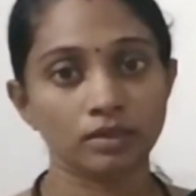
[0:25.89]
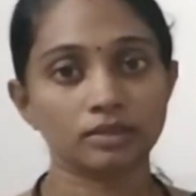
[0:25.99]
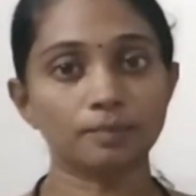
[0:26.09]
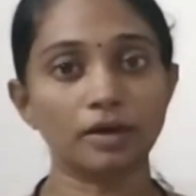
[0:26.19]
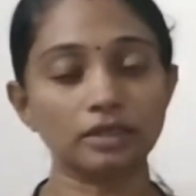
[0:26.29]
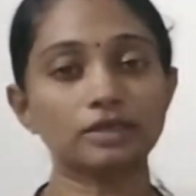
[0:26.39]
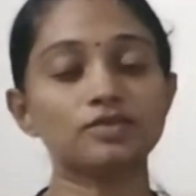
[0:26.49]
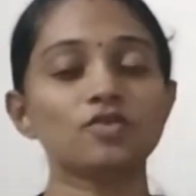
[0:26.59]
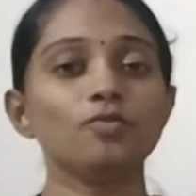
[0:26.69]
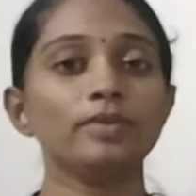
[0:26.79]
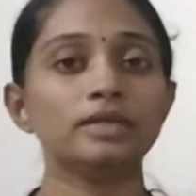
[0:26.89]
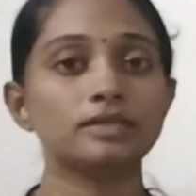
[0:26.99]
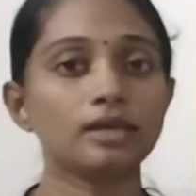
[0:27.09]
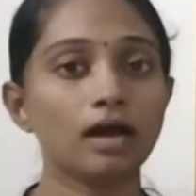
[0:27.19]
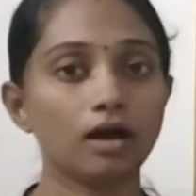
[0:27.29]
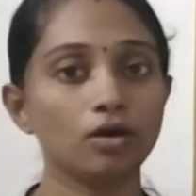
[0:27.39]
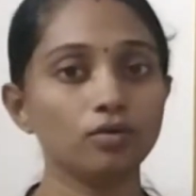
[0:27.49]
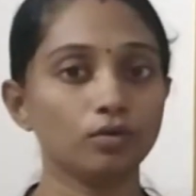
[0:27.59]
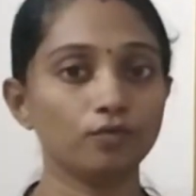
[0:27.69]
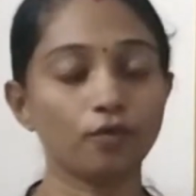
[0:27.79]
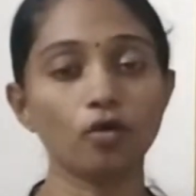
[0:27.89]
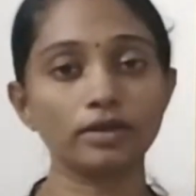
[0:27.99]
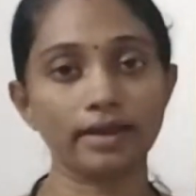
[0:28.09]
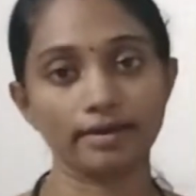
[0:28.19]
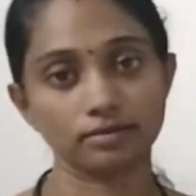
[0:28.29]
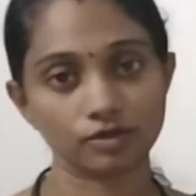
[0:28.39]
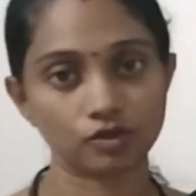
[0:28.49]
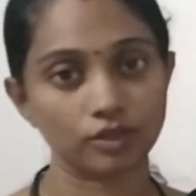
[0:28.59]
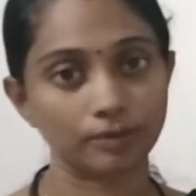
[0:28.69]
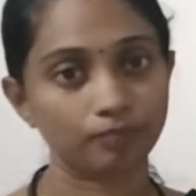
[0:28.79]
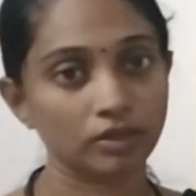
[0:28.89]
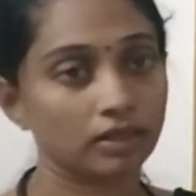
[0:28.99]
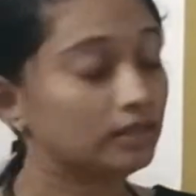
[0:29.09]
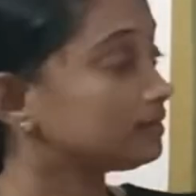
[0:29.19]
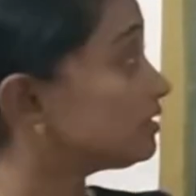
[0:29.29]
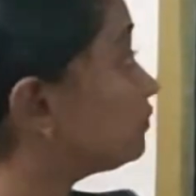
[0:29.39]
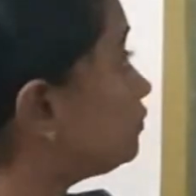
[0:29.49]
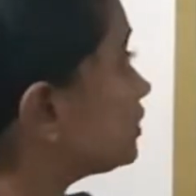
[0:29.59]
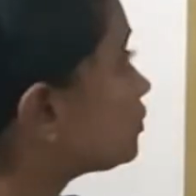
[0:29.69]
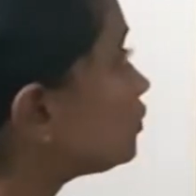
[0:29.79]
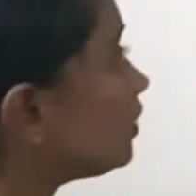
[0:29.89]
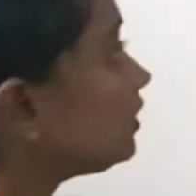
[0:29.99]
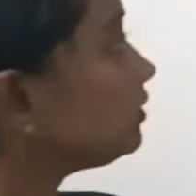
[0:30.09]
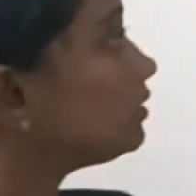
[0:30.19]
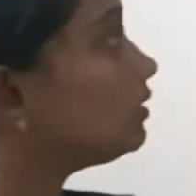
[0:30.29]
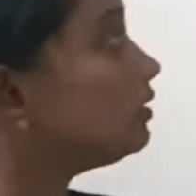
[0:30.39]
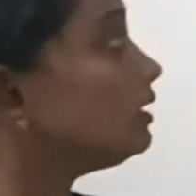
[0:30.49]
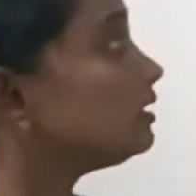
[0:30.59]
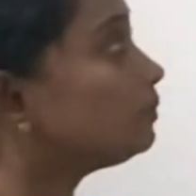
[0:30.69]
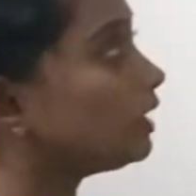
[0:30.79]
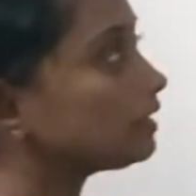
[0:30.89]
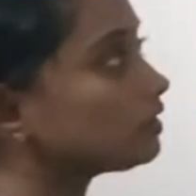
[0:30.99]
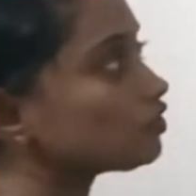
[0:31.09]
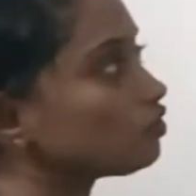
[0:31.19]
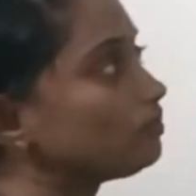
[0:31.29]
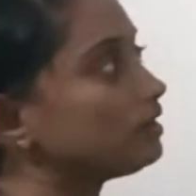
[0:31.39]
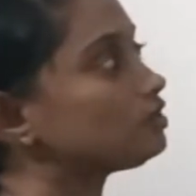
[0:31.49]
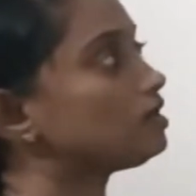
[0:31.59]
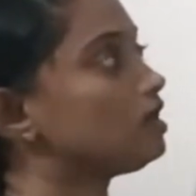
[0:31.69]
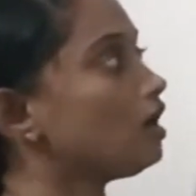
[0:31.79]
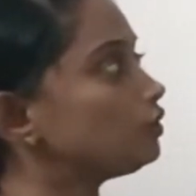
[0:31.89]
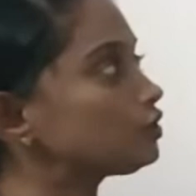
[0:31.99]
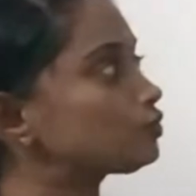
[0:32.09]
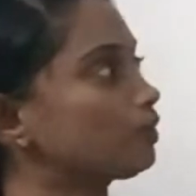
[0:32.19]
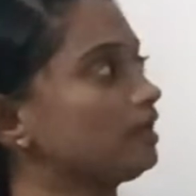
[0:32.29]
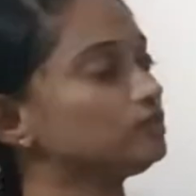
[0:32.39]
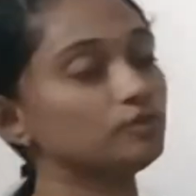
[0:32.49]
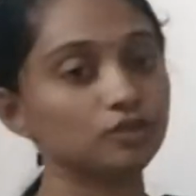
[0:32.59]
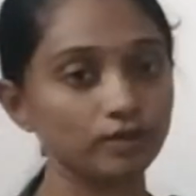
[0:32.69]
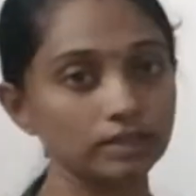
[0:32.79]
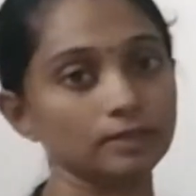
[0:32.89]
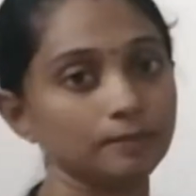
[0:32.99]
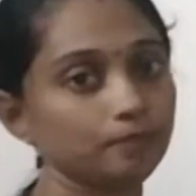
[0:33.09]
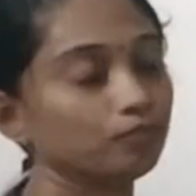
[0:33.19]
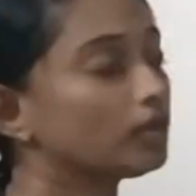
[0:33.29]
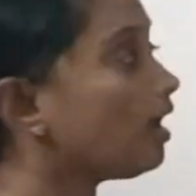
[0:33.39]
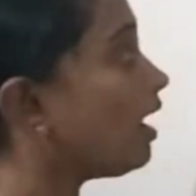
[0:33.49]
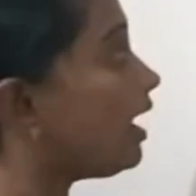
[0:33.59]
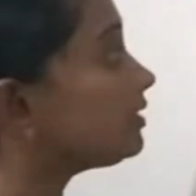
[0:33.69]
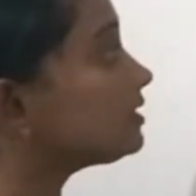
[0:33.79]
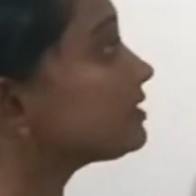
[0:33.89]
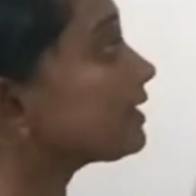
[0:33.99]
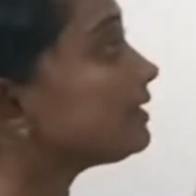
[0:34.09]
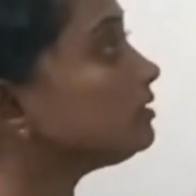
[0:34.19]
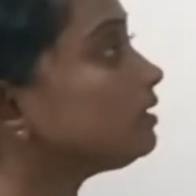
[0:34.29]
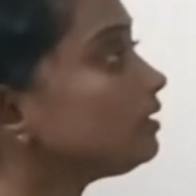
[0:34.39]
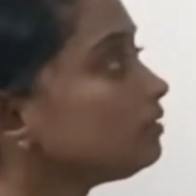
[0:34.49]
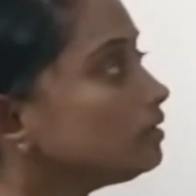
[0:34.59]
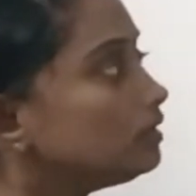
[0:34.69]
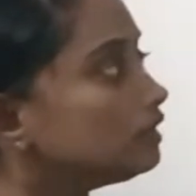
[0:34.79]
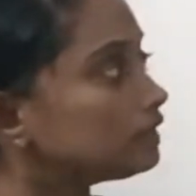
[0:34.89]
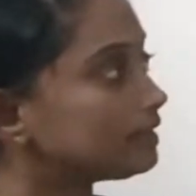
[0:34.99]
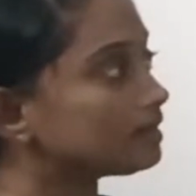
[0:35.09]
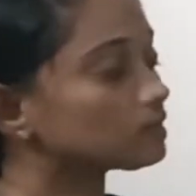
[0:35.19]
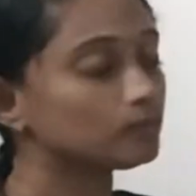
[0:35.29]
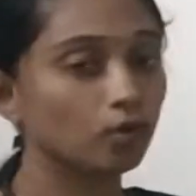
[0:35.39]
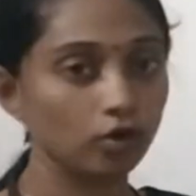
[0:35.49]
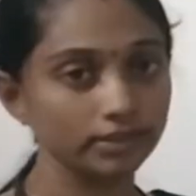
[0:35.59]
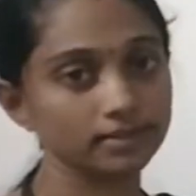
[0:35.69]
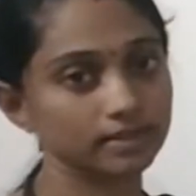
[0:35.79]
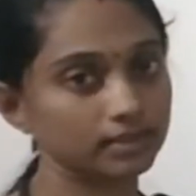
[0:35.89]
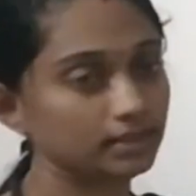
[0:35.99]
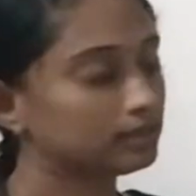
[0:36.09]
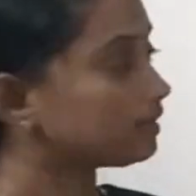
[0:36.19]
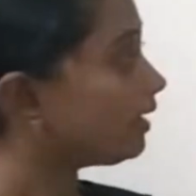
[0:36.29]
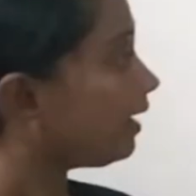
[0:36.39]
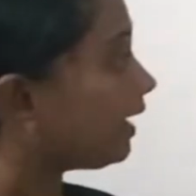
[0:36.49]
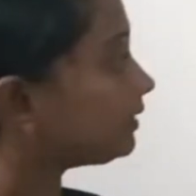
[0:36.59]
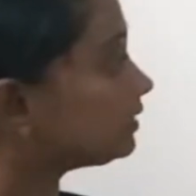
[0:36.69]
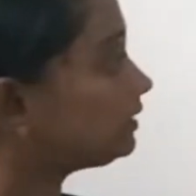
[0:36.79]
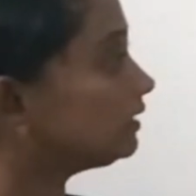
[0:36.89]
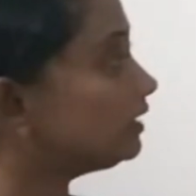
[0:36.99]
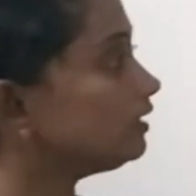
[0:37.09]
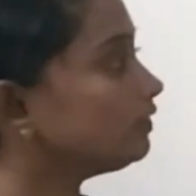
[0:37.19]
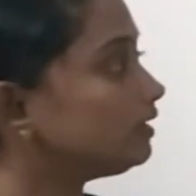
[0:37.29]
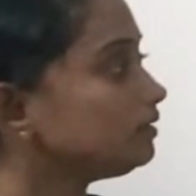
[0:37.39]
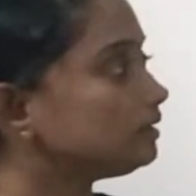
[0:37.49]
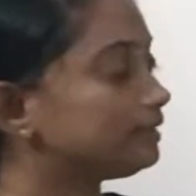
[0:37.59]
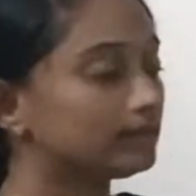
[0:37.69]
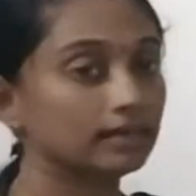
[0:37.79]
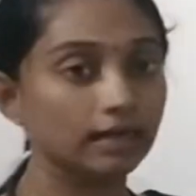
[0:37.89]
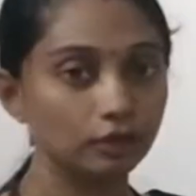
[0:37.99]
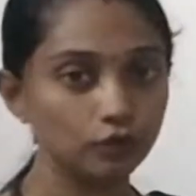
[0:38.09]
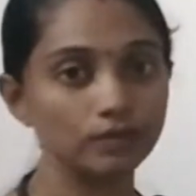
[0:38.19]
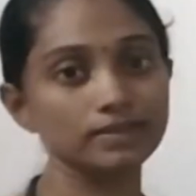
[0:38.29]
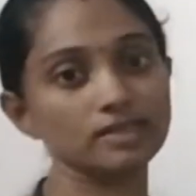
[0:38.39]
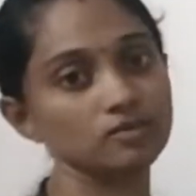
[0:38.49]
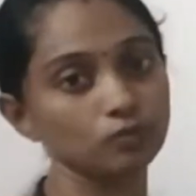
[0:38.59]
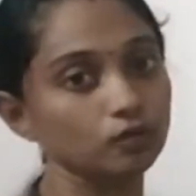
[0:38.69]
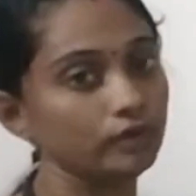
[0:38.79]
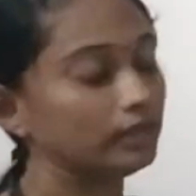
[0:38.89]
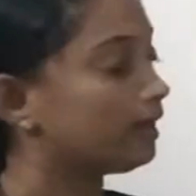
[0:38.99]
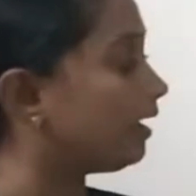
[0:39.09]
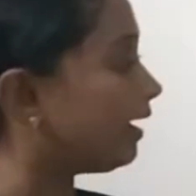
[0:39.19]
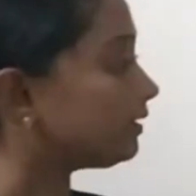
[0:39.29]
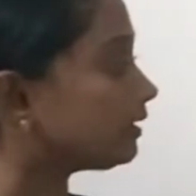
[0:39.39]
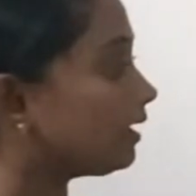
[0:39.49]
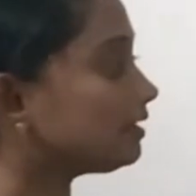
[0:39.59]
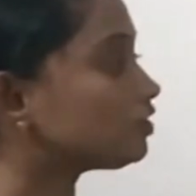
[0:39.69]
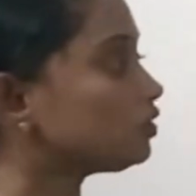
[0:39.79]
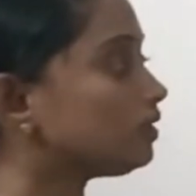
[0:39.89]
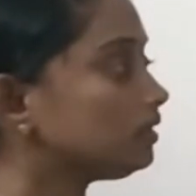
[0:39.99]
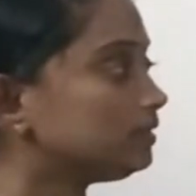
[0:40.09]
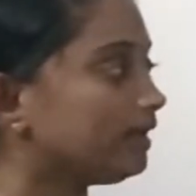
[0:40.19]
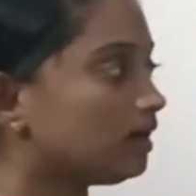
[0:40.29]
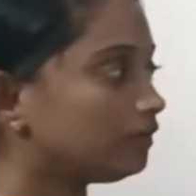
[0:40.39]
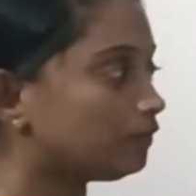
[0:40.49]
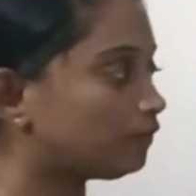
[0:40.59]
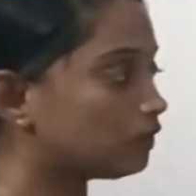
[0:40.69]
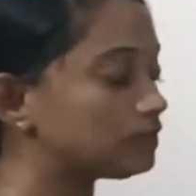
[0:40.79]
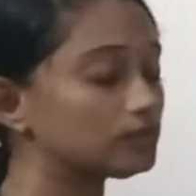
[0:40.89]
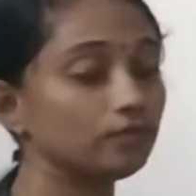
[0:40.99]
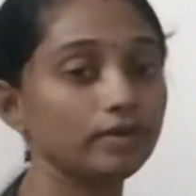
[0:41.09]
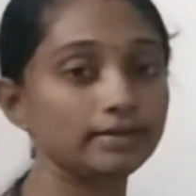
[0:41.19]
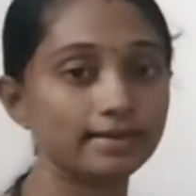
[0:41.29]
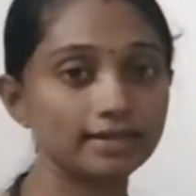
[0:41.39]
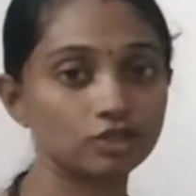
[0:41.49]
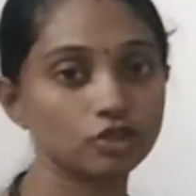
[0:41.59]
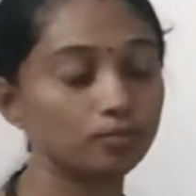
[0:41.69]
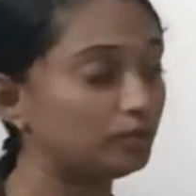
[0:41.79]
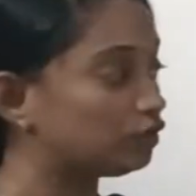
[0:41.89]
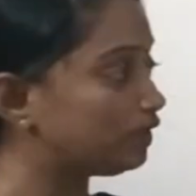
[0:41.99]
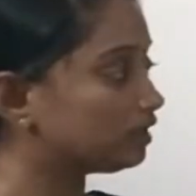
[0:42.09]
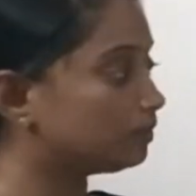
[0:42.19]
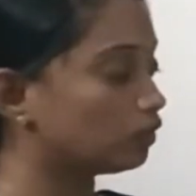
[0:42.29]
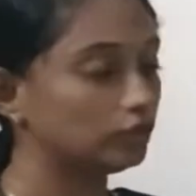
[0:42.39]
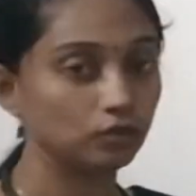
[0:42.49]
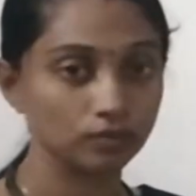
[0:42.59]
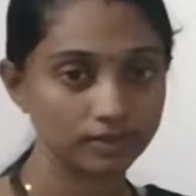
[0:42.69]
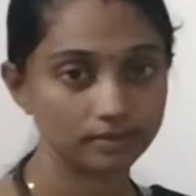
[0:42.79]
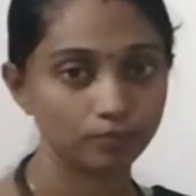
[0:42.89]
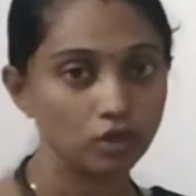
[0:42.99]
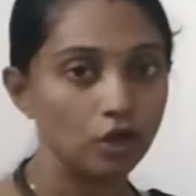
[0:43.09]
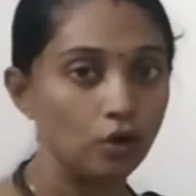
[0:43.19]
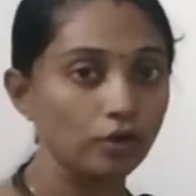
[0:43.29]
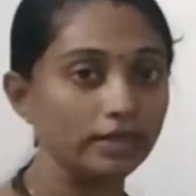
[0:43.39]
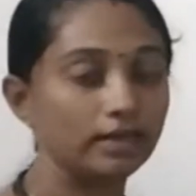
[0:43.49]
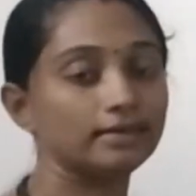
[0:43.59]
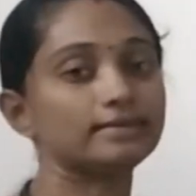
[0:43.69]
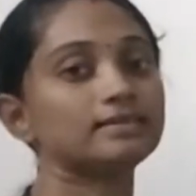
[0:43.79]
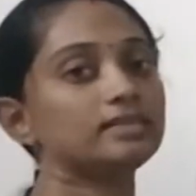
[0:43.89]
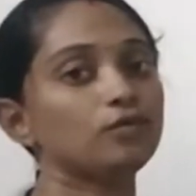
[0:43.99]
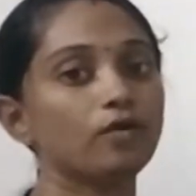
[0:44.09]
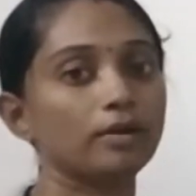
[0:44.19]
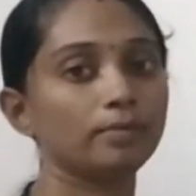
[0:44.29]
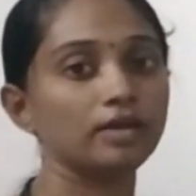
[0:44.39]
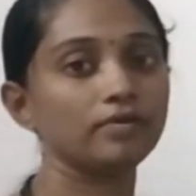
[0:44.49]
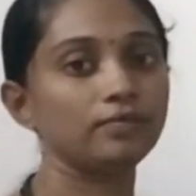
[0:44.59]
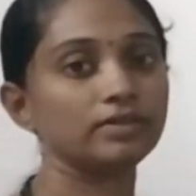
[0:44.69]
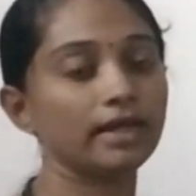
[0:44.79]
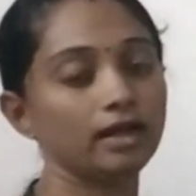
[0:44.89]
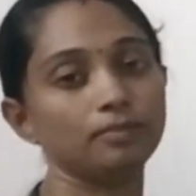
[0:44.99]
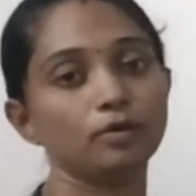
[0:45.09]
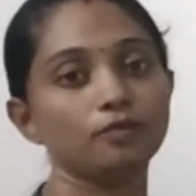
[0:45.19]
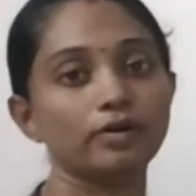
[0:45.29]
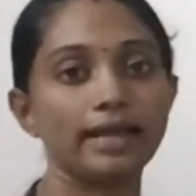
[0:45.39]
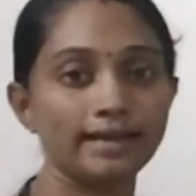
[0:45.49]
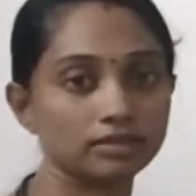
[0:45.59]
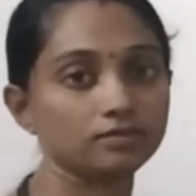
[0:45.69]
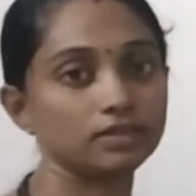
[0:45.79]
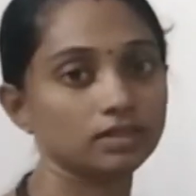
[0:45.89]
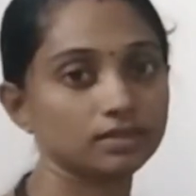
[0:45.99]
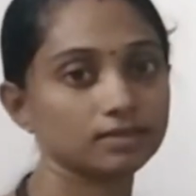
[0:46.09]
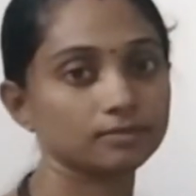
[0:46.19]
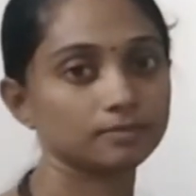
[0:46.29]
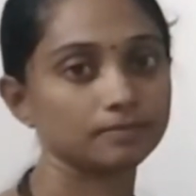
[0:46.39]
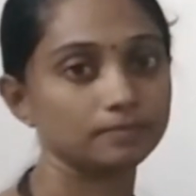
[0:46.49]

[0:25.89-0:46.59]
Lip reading: The particles of matter have four characteristics. Then the first one, the particles of matter have space between them. And the second thing, they are small in size. And the third one, they are continuously moving. And the last one, they have a force of attraction between the molecules. Okay, let us see one by one with the help of our activities.